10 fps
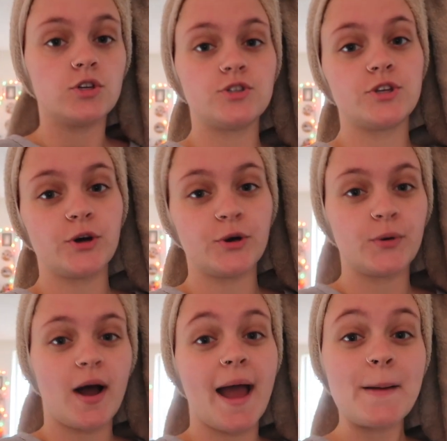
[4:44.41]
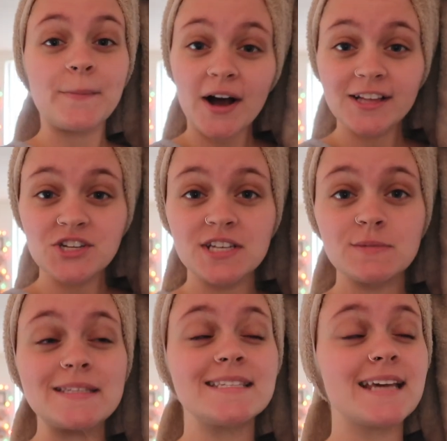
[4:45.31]
so I apologize
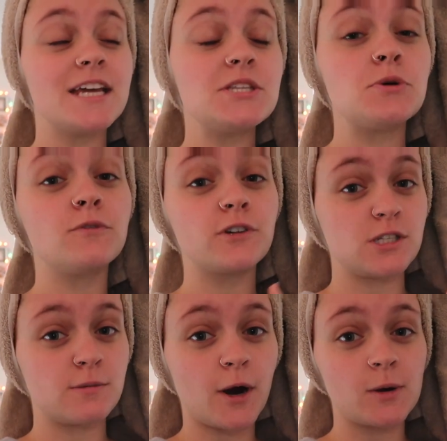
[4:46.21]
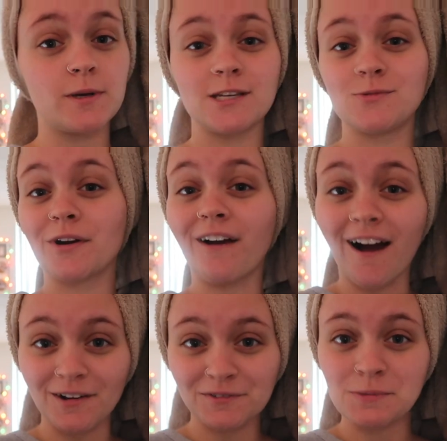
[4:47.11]
but stay tuned for tomorrow because we are
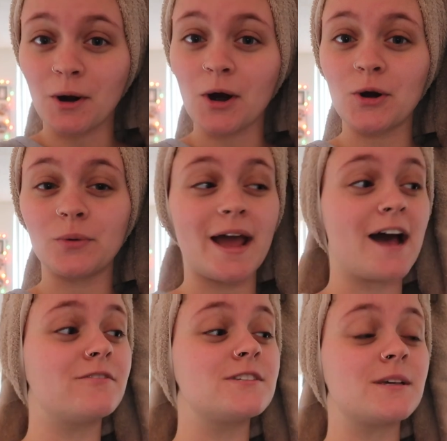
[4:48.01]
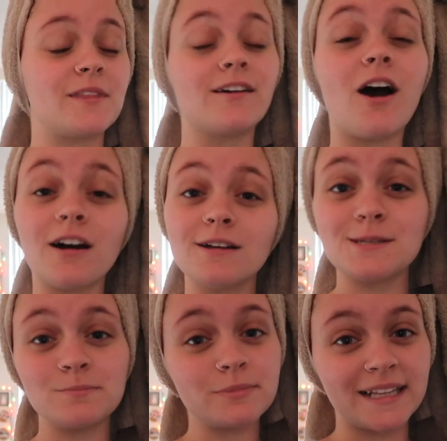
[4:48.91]
off tomorrow we have something
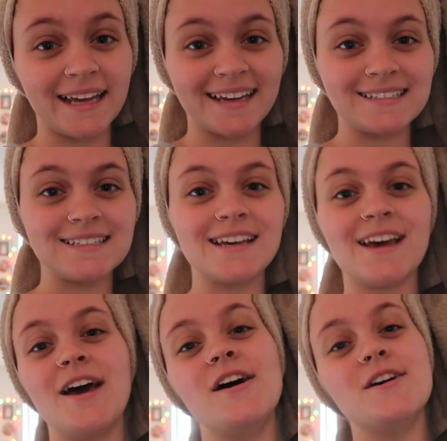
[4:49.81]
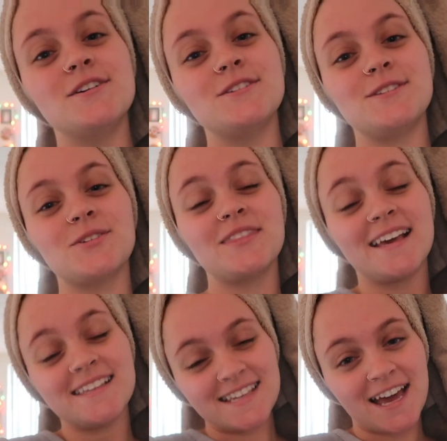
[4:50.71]
awesome planned so
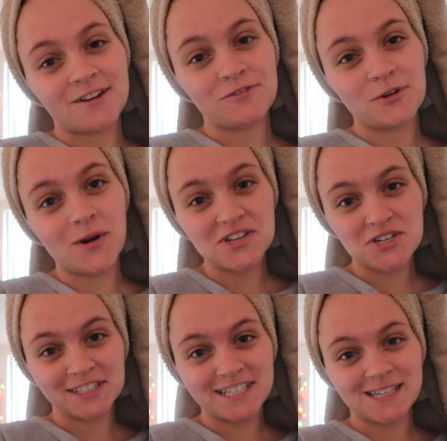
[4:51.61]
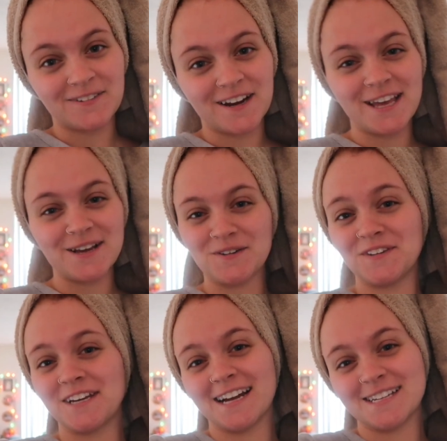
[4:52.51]
thanks again for watching this video if
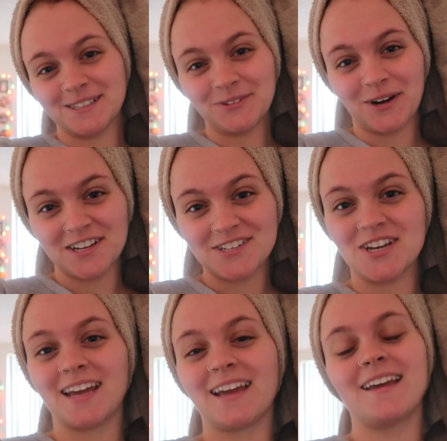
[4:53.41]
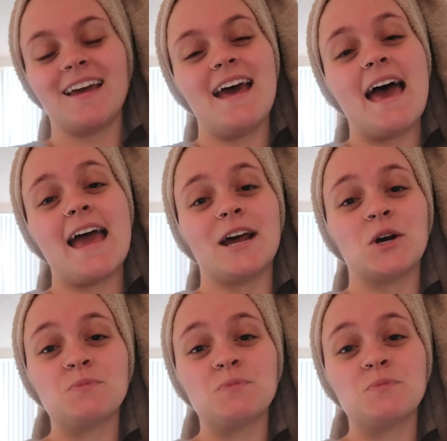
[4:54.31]
you guys are watching and I